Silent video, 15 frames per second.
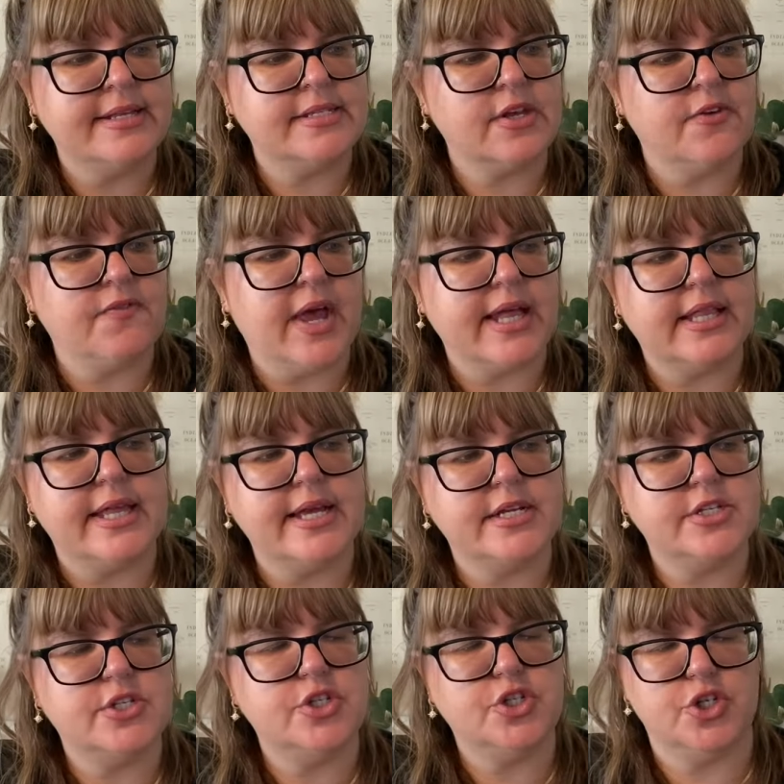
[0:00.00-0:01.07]
So if I
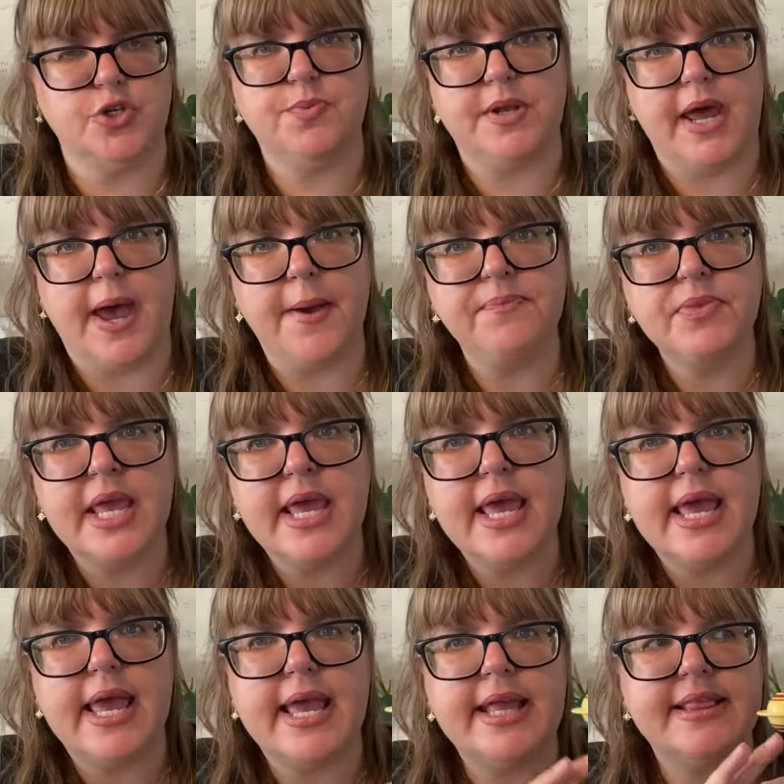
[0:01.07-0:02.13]
click Jupiter,
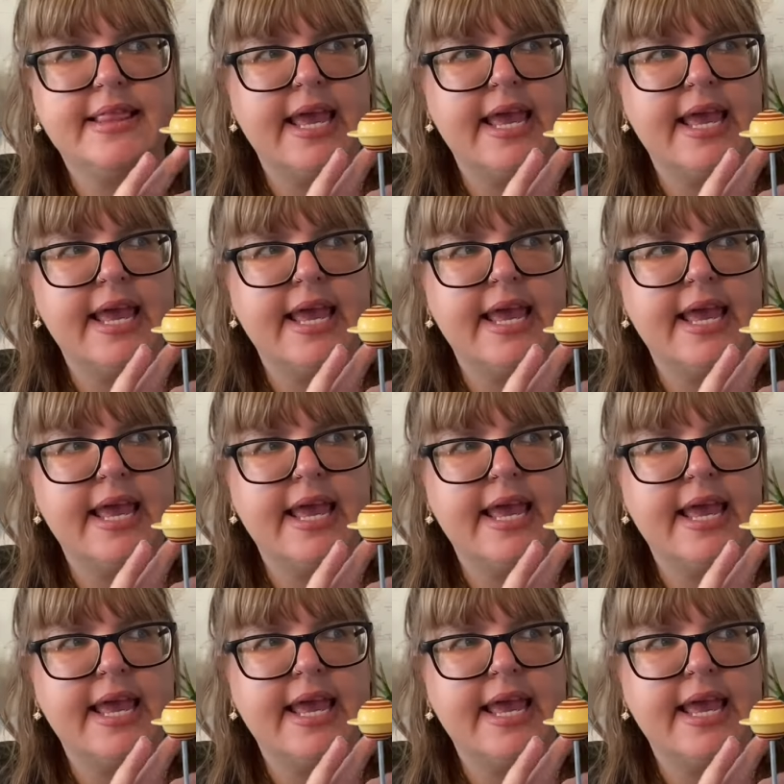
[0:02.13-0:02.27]
it